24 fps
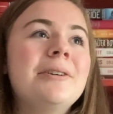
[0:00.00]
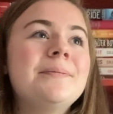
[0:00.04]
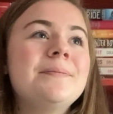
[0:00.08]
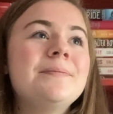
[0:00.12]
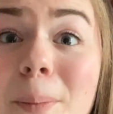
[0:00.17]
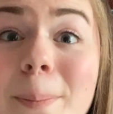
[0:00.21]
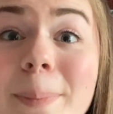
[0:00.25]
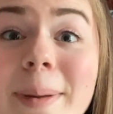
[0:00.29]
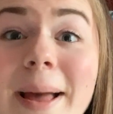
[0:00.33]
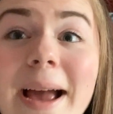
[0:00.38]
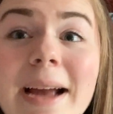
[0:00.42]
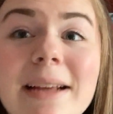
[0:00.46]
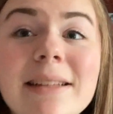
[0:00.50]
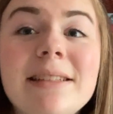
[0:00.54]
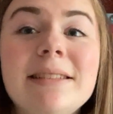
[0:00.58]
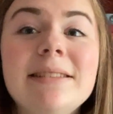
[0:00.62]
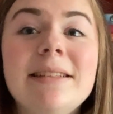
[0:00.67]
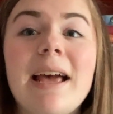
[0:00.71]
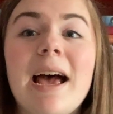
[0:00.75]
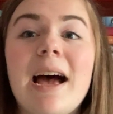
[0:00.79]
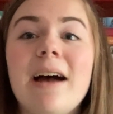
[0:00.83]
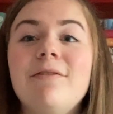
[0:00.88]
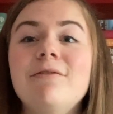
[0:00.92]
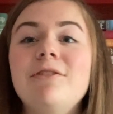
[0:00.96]
Back to
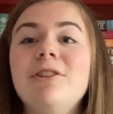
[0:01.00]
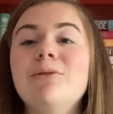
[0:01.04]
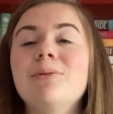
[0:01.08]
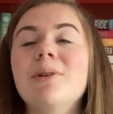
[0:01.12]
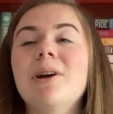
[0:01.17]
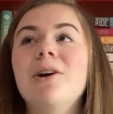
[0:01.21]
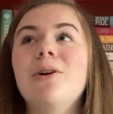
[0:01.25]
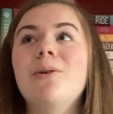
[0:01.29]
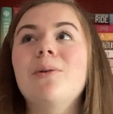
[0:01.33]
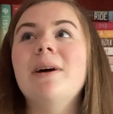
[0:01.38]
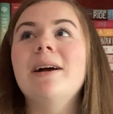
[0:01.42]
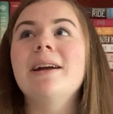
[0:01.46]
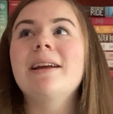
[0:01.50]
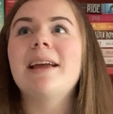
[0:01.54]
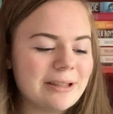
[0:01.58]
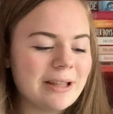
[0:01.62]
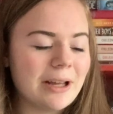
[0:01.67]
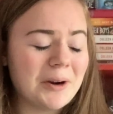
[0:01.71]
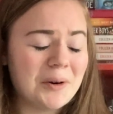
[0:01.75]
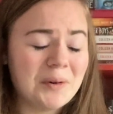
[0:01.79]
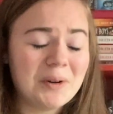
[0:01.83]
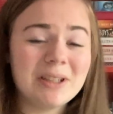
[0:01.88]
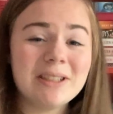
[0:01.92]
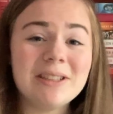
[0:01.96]
Daphne real quick.
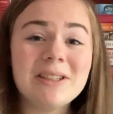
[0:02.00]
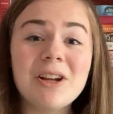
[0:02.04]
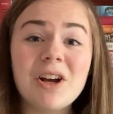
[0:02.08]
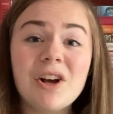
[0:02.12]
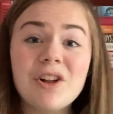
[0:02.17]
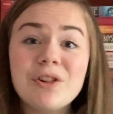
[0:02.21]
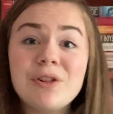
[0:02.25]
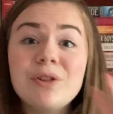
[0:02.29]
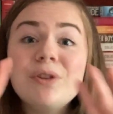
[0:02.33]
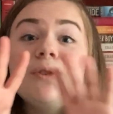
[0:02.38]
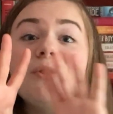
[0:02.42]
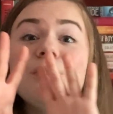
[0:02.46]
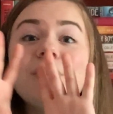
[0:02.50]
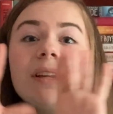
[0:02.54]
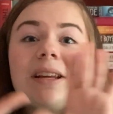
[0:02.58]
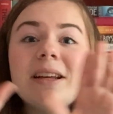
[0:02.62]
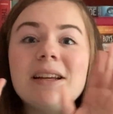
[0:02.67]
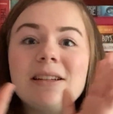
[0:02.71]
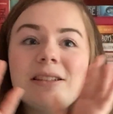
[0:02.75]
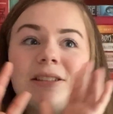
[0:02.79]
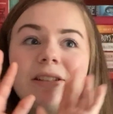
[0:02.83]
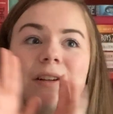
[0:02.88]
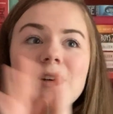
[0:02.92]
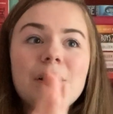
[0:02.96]
They were
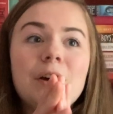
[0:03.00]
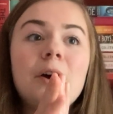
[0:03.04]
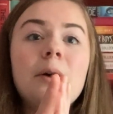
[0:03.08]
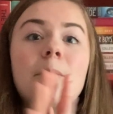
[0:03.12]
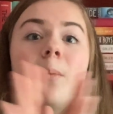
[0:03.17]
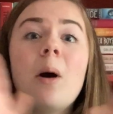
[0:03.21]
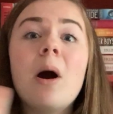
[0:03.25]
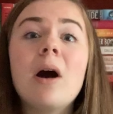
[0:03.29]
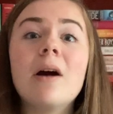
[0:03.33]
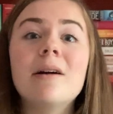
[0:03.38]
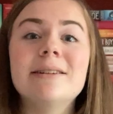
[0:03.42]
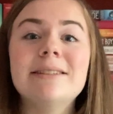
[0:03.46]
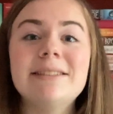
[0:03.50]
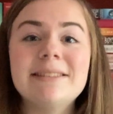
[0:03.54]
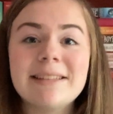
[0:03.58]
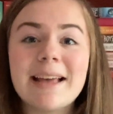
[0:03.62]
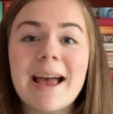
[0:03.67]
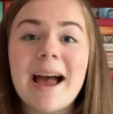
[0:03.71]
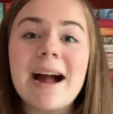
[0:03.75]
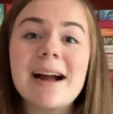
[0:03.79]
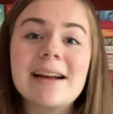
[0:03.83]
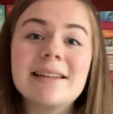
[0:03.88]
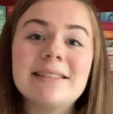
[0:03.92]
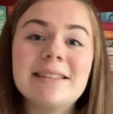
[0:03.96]
alluding to Hamari's
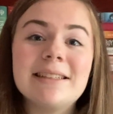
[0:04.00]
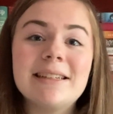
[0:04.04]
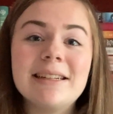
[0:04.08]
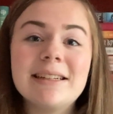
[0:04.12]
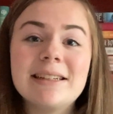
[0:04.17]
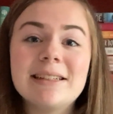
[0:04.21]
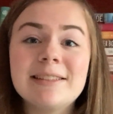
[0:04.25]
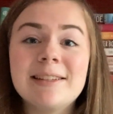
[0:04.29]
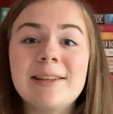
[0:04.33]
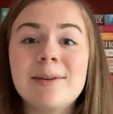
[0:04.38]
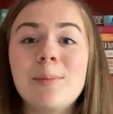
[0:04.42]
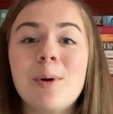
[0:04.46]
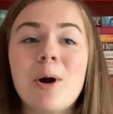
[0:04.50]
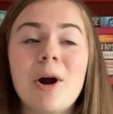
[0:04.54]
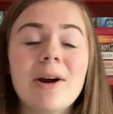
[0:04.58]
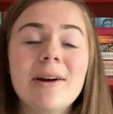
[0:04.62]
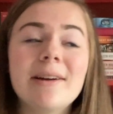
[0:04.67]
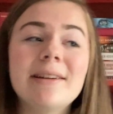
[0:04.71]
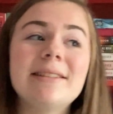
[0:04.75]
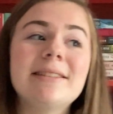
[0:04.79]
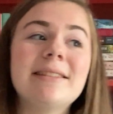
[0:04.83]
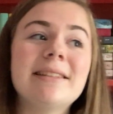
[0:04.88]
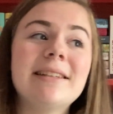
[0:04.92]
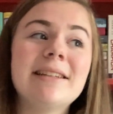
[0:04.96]
accident because
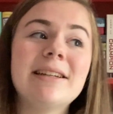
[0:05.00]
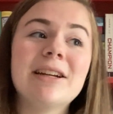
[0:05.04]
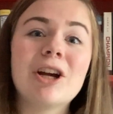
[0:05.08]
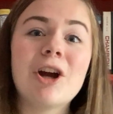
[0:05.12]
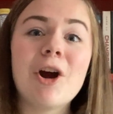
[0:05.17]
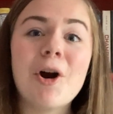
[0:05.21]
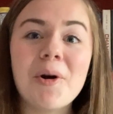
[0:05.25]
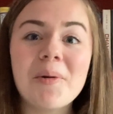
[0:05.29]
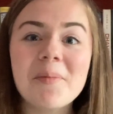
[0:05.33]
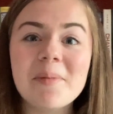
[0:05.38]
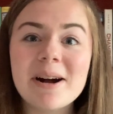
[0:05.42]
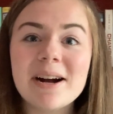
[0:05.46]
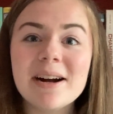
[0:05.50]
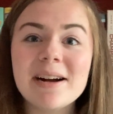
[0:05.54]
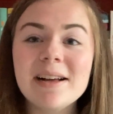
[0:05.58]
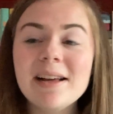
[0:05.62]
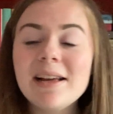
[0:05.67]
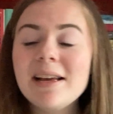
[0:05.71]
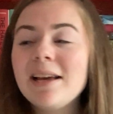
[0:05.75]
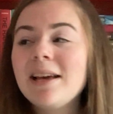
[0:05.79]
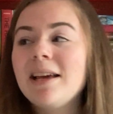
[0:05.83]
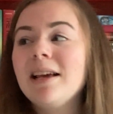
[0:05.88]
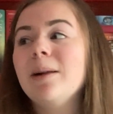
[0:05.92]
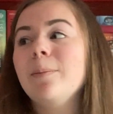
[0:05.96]
Hamari's in a coma.
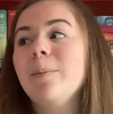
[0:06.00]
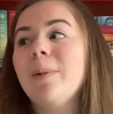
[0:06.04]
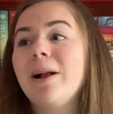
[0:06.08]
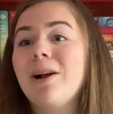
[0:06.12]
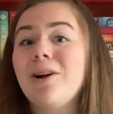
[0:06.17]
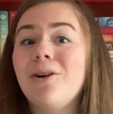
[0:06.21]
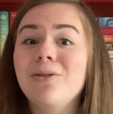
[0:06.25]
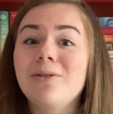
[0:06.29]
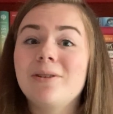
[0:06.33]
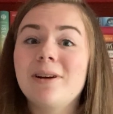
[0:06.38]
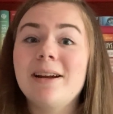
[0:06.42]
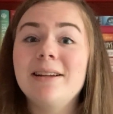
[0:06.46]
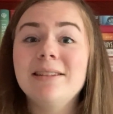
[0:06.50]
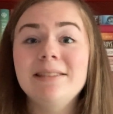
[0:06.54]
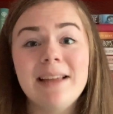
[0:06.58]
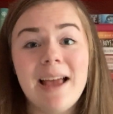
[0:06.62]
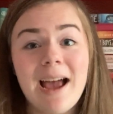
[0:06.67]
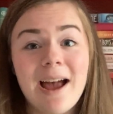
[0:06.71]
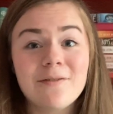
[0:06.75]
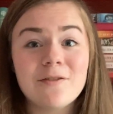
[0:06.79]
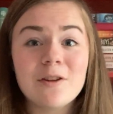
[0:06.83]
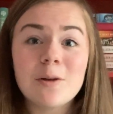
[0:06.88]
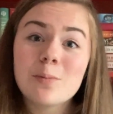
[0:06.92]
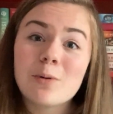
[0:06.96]
And I'm like, oh great,
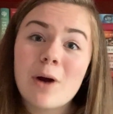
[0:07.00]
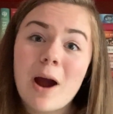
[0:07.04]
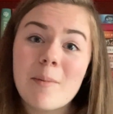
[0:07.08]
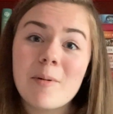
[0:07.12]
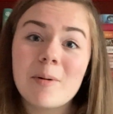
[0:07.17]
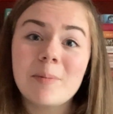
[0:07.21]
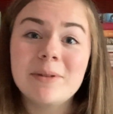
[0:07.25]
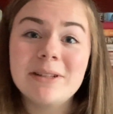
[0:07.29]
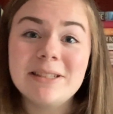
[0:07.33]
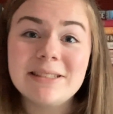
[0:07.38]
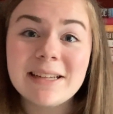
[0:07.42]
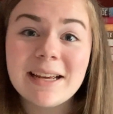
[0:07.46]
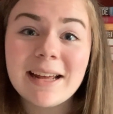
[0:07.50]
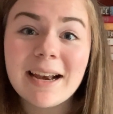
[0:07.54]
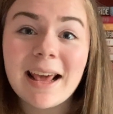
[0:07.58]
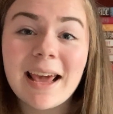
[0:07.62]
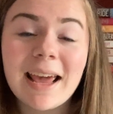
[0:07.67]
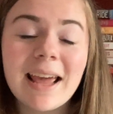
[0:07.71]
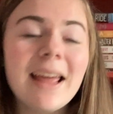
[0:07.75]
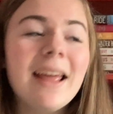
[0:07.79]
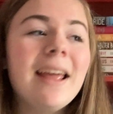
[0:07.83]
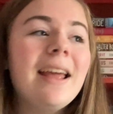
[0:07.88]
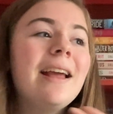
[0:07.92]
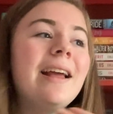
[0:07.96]
Daphne probably did
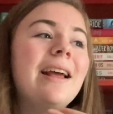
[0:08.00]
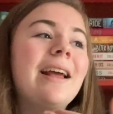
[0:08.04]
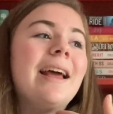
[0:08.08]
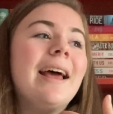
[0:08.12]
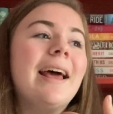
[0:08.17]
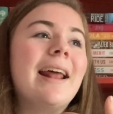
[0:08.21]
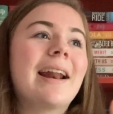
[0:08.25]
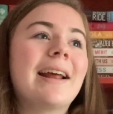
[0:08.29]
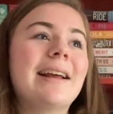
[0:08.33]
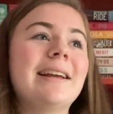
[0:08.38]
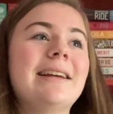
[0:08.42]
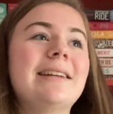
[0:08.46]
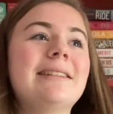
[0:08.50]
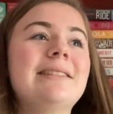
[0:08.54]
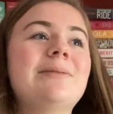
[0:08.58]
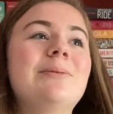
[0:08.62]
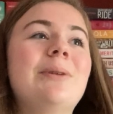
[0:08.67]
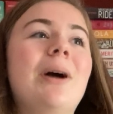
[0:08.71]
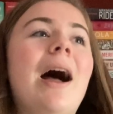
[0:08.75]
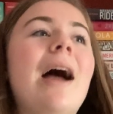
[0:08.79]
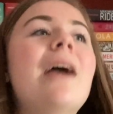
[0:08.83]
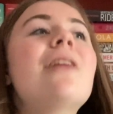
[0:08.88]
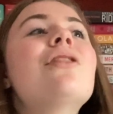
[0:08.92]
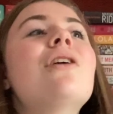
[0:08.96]
it. And I
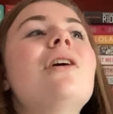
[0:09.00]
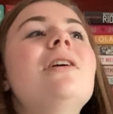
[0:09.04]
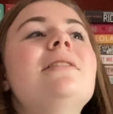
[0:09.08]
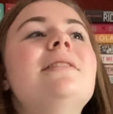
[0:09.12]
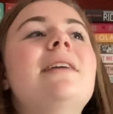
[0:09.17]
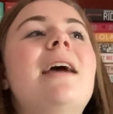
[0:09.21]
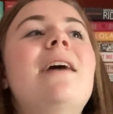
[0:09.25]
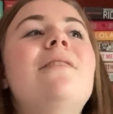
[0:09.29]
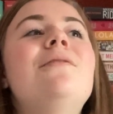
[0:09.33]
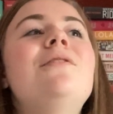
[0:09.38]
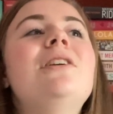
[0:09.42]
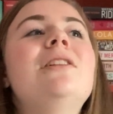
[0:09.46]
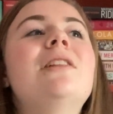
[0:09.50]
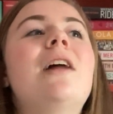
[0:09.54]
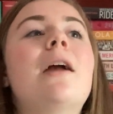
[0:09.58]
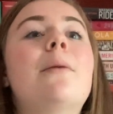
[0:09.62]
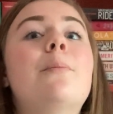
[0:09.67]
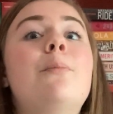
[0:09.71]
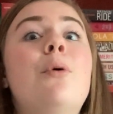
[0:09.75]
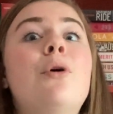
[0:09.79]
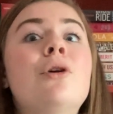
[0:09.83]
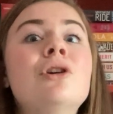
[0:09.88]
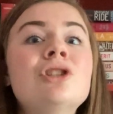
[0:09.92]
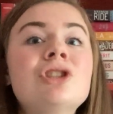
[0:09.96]
thought Daphne,
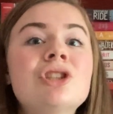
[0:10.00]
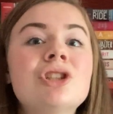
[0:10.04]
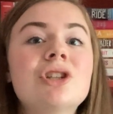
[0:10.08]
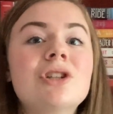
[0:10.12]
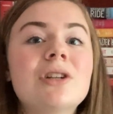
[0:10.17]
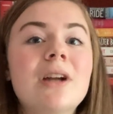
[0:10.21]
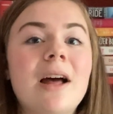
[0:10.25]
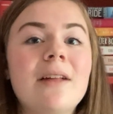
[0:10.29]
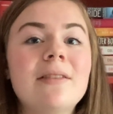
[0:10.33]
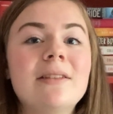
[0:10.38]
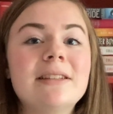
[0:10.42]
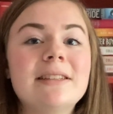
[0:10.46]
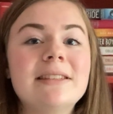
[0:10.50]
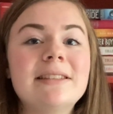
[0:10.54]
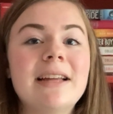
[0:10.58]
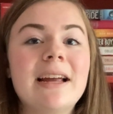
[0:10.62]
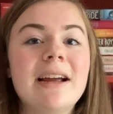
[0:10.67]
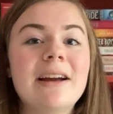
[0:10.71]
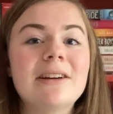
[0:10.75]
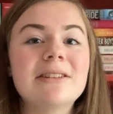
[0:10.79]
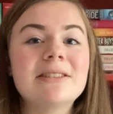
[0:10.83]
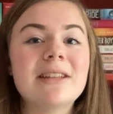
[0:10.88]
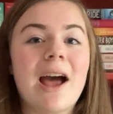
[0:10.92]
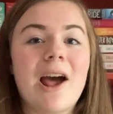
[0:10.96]
like, pushed her down the
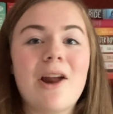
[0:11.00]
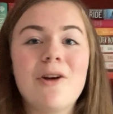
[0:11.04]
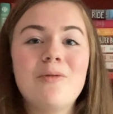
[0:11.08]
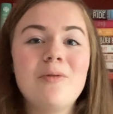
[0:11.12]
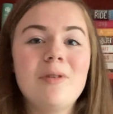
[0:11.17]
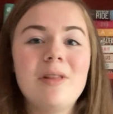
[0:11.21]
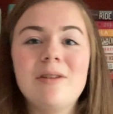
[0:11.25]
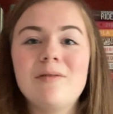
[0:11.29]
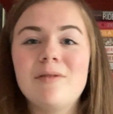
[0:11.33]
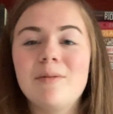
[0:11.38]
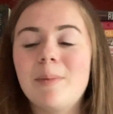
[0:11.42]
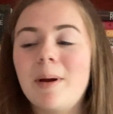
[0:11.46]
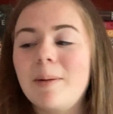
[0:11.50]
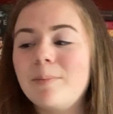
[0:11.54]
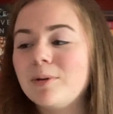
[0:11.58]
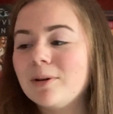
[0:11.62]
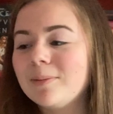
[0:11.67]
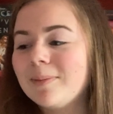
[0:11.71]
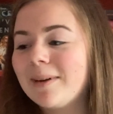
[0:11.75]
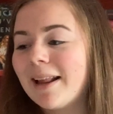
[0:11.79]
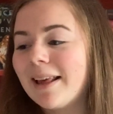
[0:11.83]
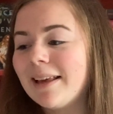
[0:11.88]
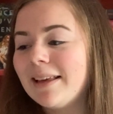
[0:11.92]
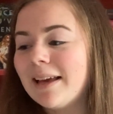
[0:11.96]
stairs. I don't really remember,
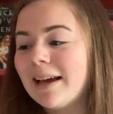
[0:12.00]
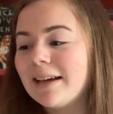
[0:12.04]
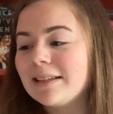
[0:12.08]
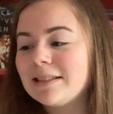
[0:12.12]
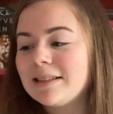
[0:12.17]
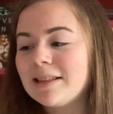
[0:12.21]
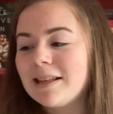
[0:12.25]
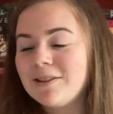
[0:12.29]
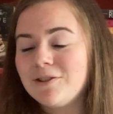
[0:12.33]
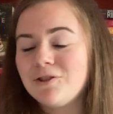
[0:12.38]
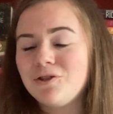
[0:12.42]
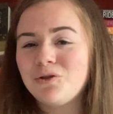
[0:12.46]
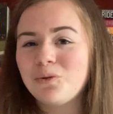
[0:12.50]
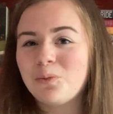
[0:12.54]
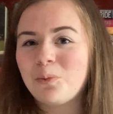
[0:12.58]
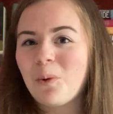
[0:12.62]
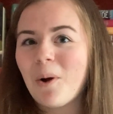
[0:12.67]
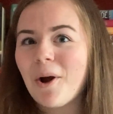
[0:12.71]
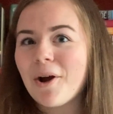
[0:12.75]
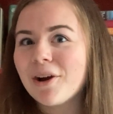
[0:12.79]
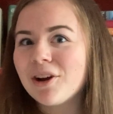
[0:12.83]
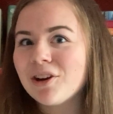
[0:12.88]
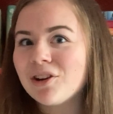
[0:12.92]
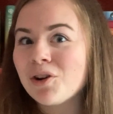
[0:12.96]
but I guess they
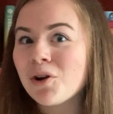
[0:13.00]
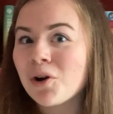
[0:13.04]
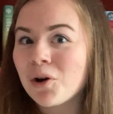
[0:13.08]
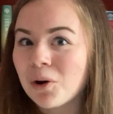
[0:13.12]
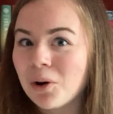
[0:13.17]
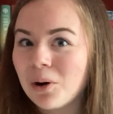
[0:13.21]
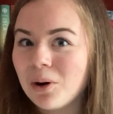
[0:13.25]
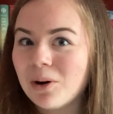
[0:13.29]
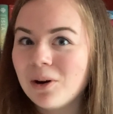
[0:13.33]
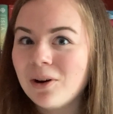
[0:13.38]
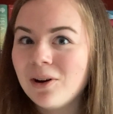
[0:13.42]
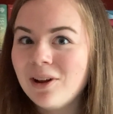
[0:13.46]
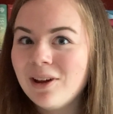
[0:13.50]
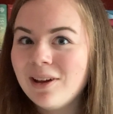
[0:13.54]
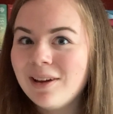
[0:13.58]
drugged her.